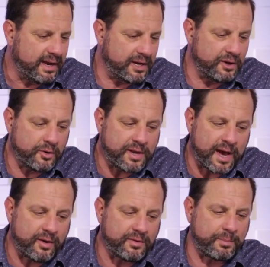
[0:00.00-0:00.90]
And no
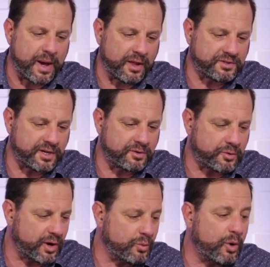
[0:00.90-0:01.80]
doubt the Palestinian
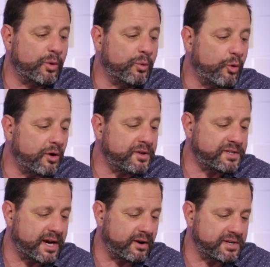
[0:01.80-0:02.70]
Authority will reward the
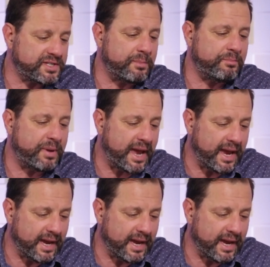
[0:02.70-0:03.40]
terrorist and its